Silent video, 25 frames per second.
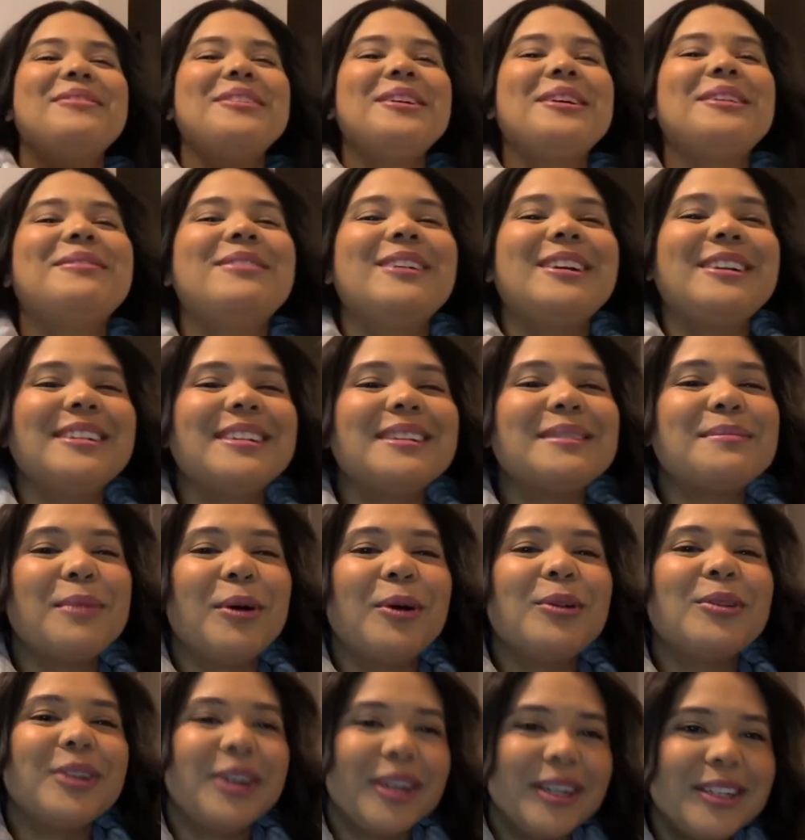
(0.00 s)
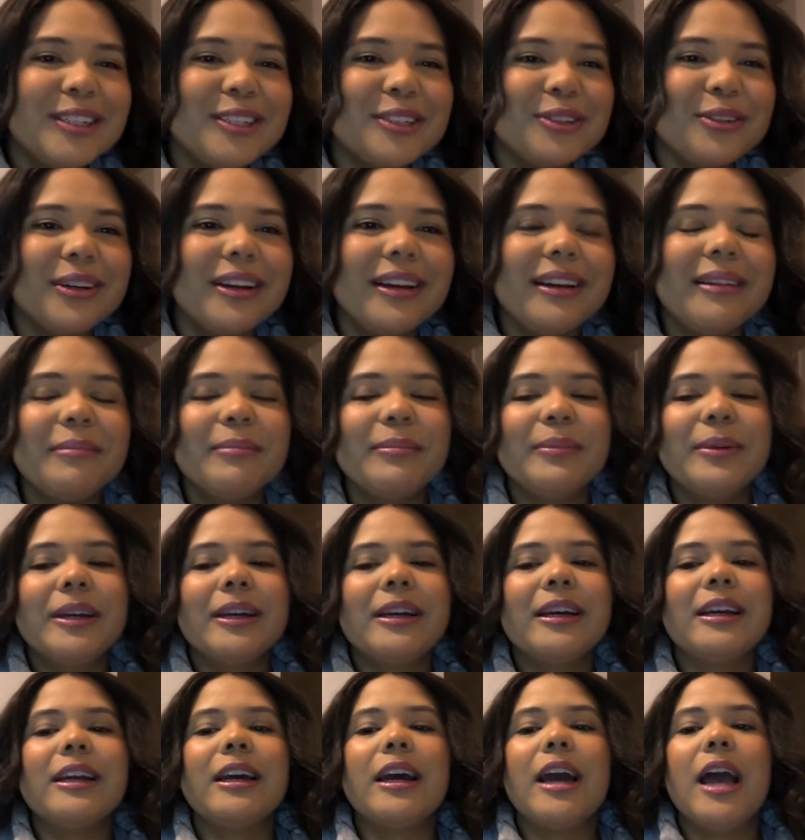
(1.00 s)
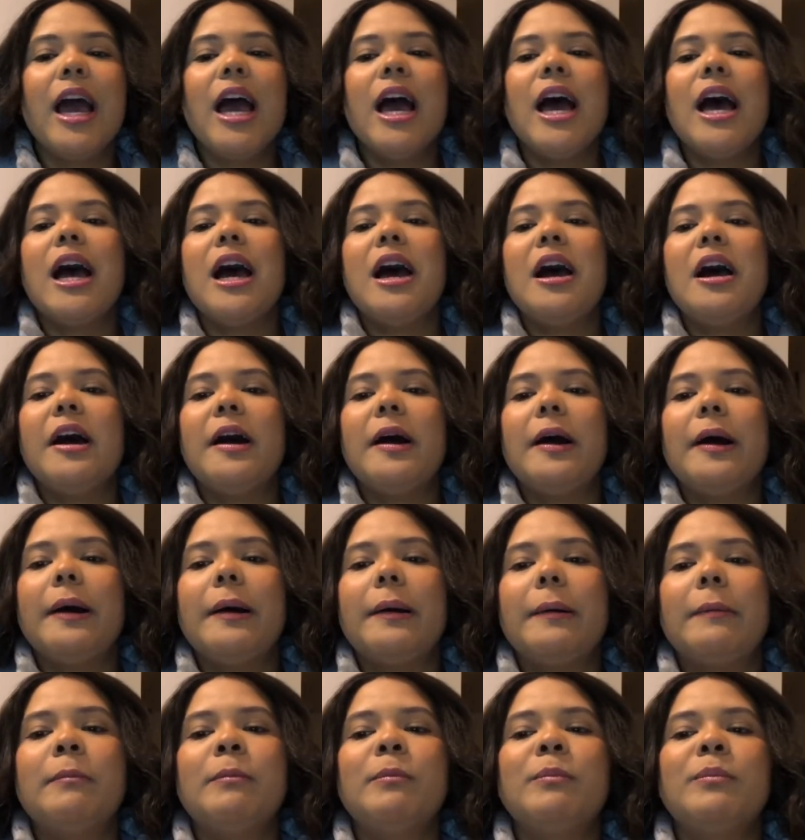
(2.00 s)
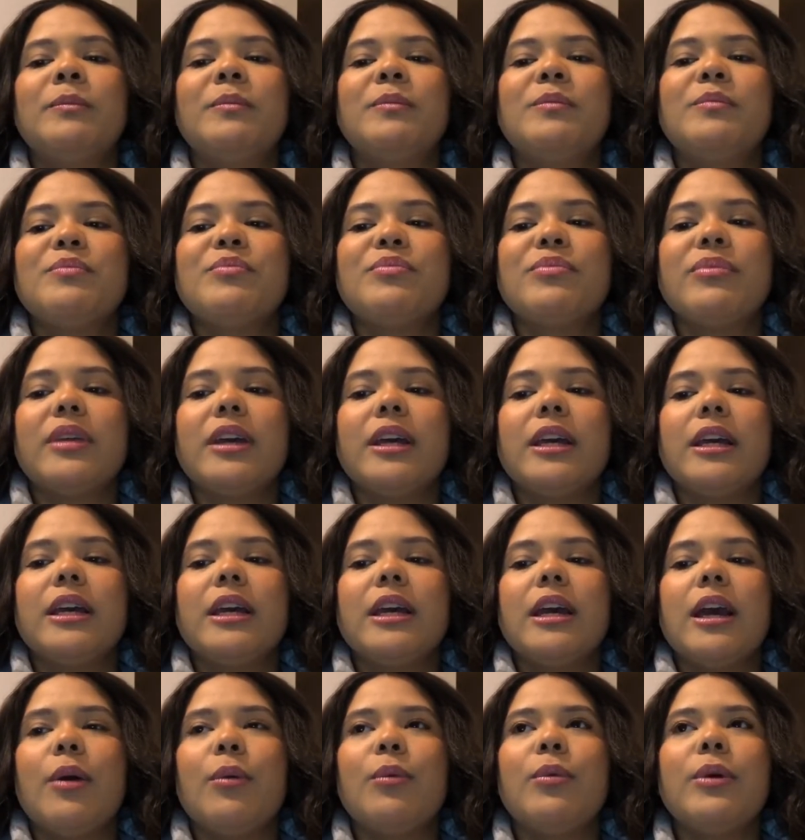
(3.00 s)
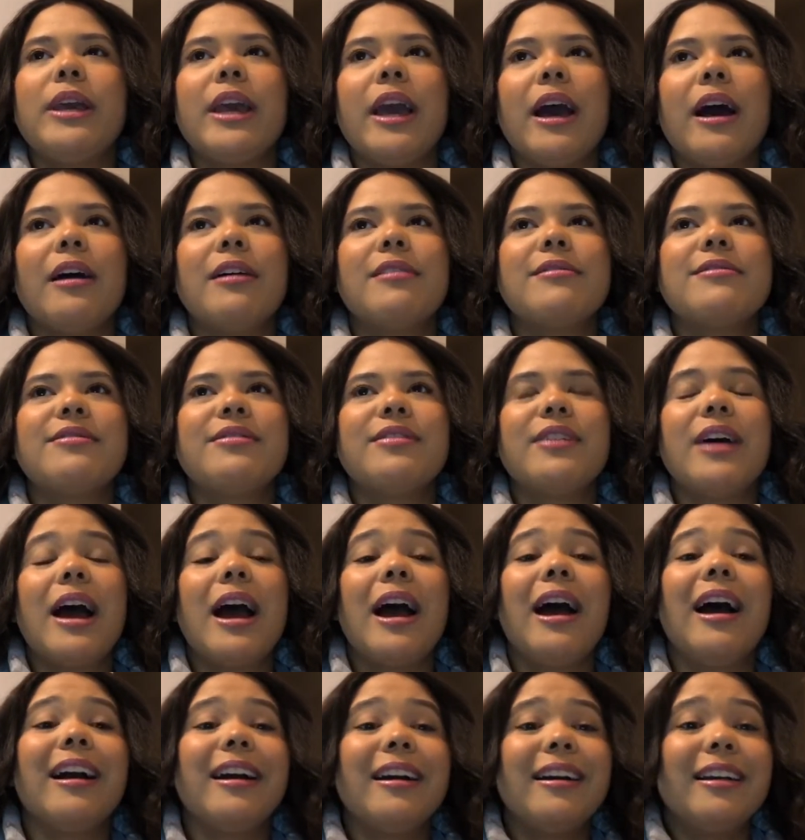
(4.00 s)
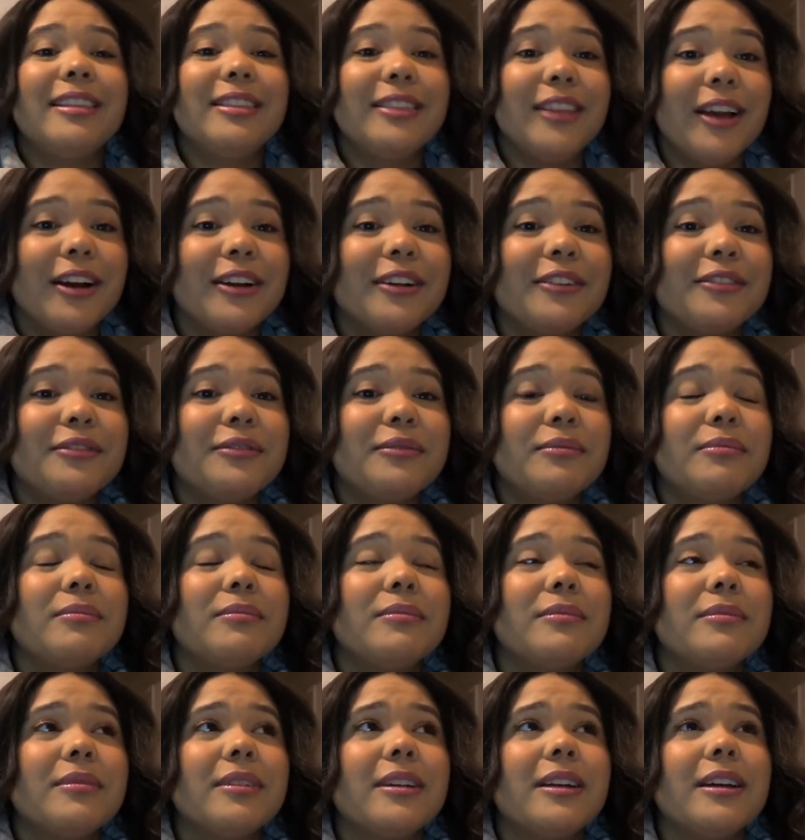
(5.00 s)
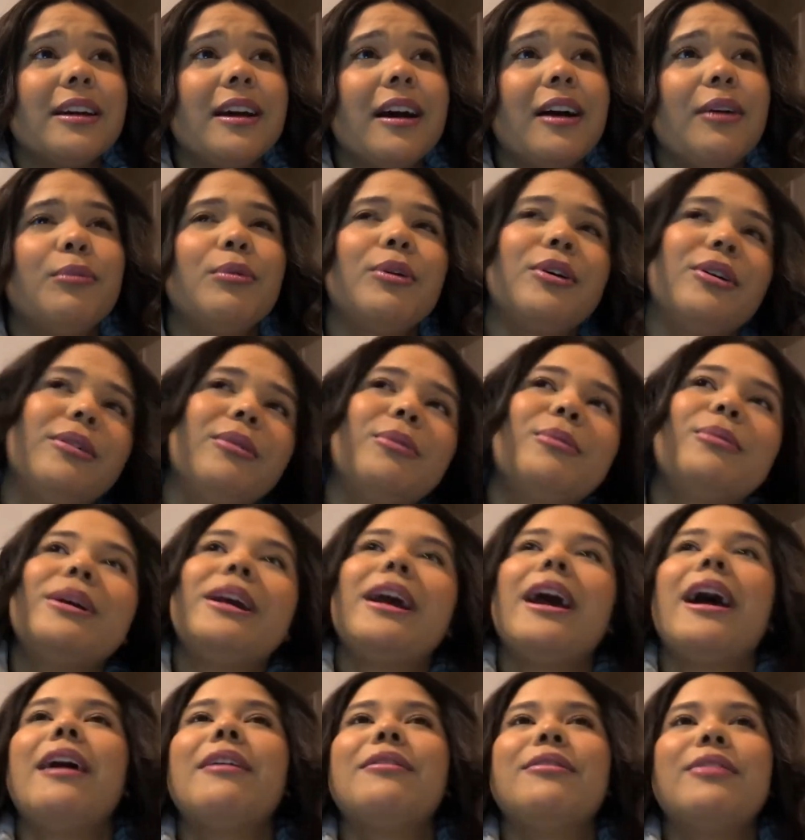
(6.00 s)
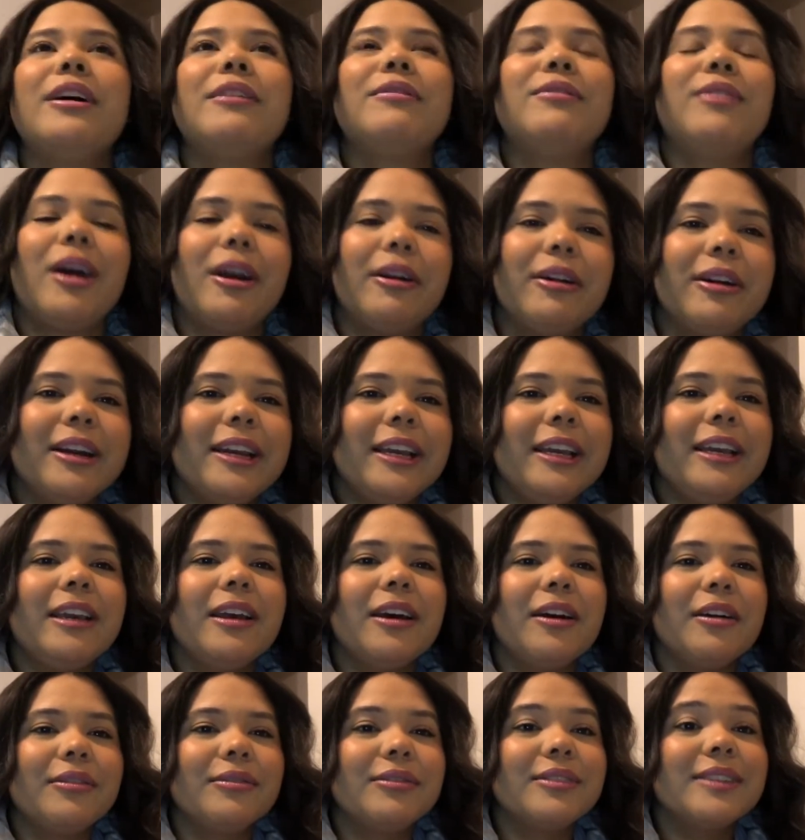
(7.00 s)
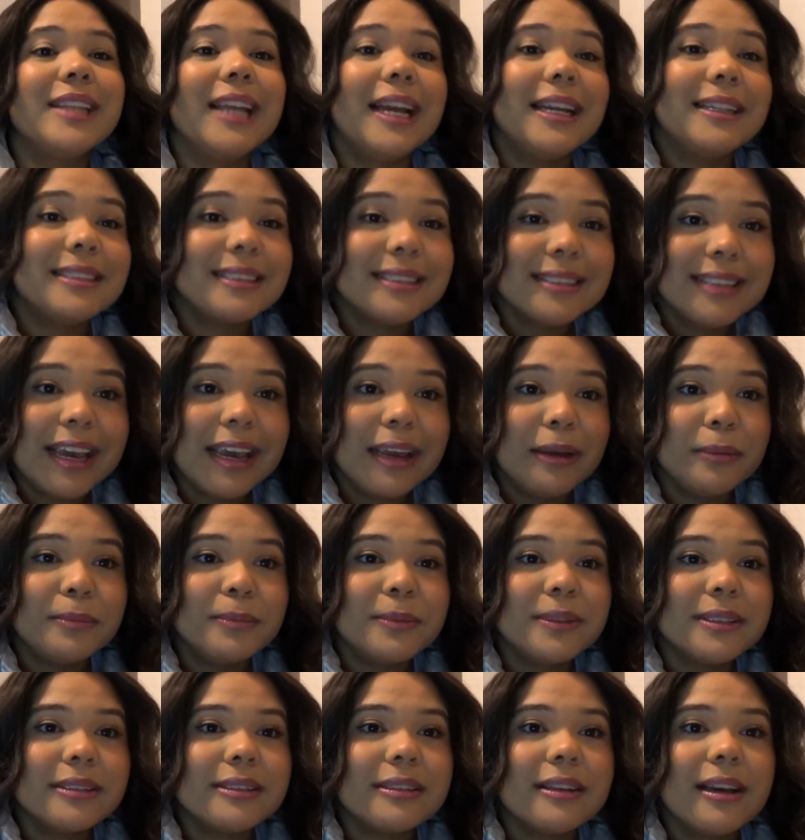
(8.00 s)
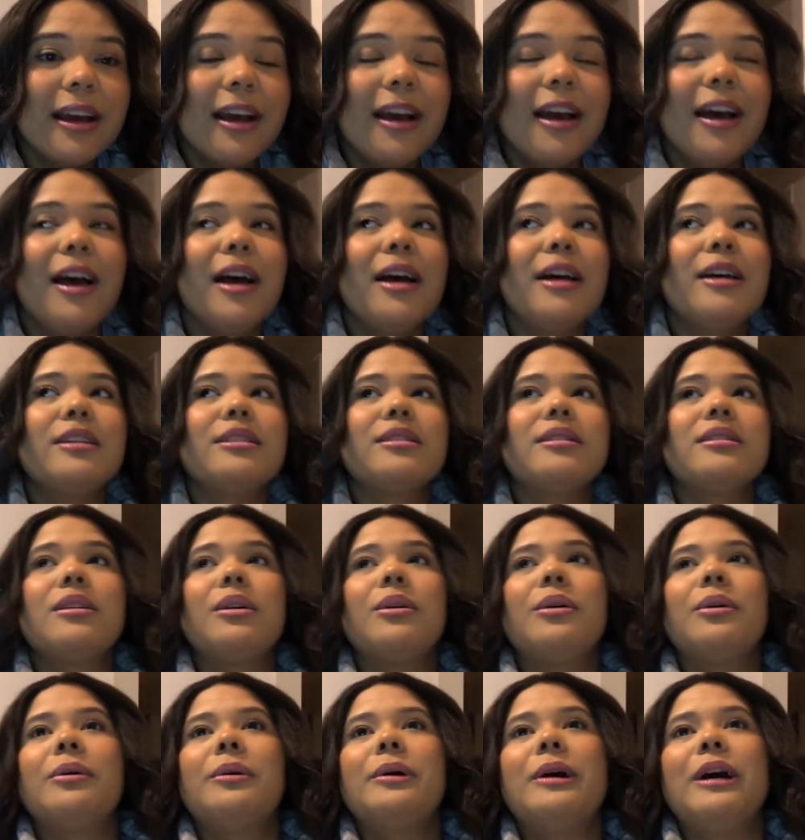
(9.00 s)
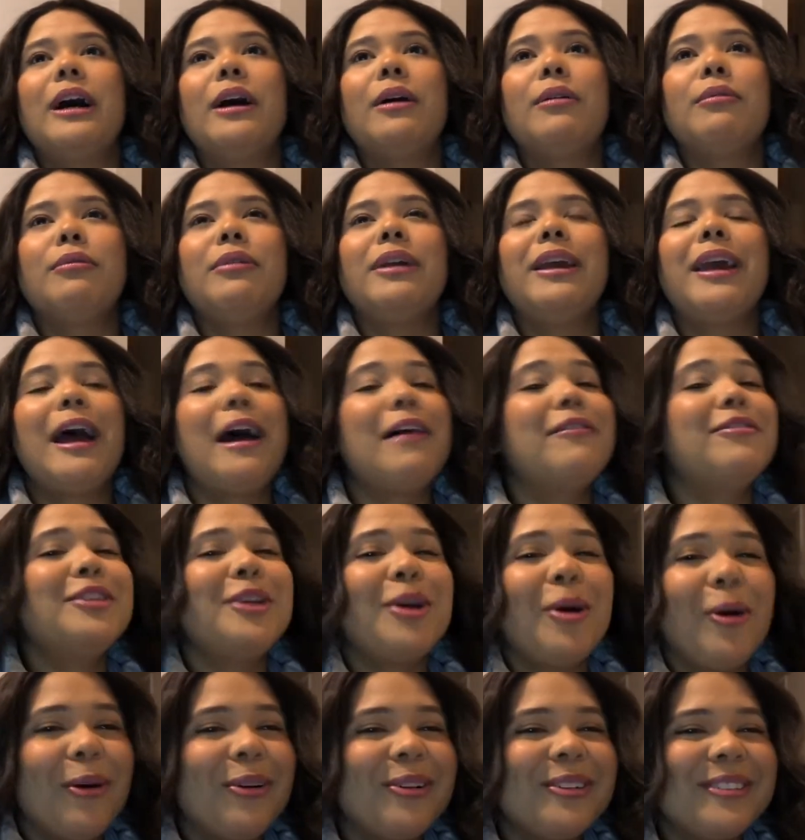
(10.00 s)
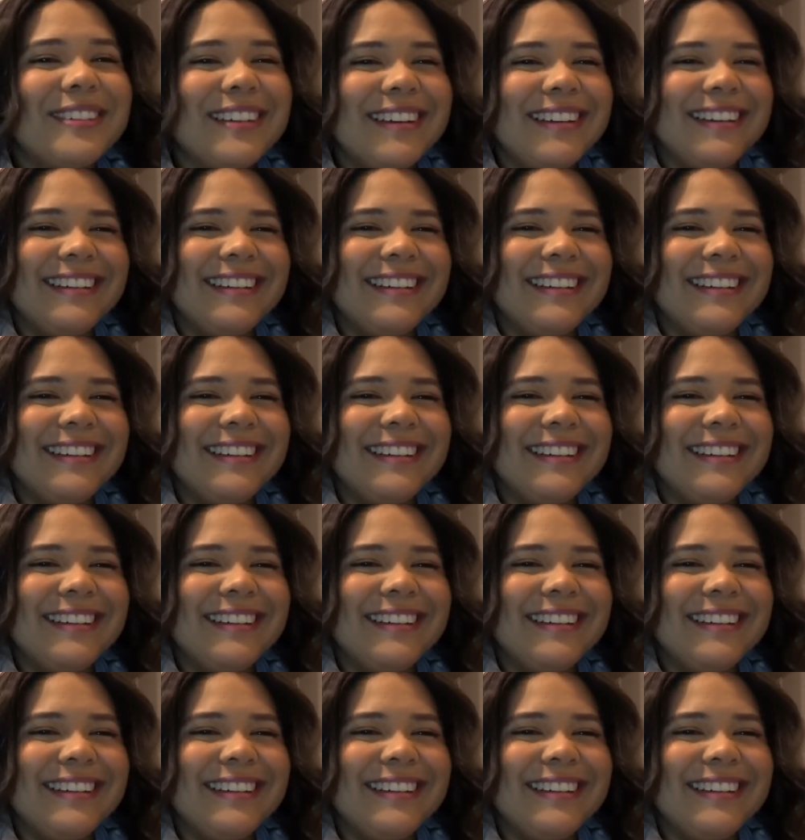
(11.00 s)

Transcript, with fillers: we are a very small country, but um, we have a lot of well, we have a variety of landscapes. So we have it all.